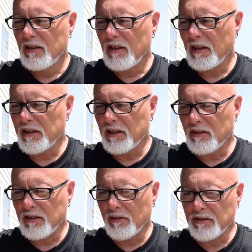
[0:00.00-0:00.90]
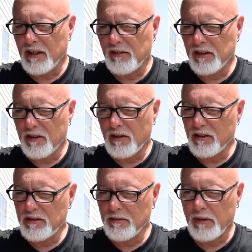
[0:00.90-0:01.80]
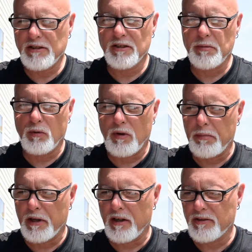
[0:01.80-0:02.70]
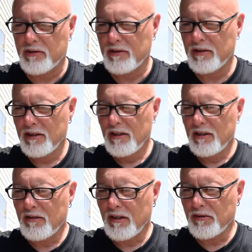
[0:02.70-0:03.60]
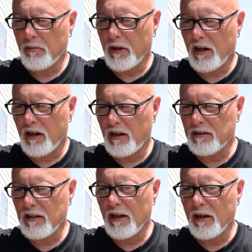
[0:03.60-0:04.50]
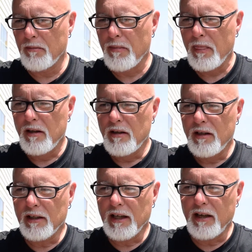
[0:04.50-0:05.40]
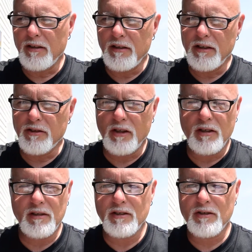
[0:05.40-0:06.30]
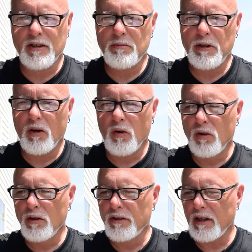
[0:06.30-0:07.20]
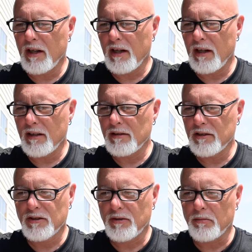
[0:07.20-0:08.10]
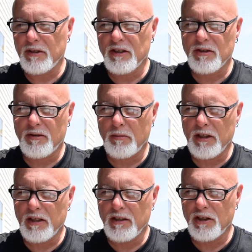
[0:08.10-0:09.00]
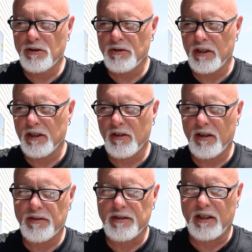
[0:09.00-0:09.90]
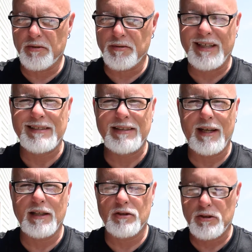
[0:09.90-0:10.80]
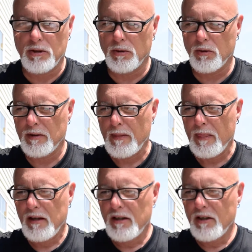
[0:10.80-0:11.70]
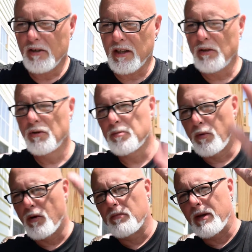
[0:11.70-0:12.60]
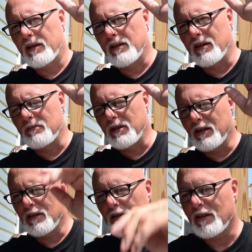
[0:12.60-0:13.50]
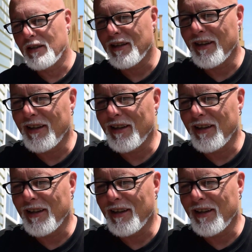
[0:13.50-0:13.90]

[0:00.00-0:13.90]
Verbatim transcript: i think he's devil's advocate or he might just be ripping us right from the heart. Um, again, these are these are can be old. Uh, this is from this is from Issues in Integrative Studies from 1982. Okay, who was born back then? Me. Okay, okay.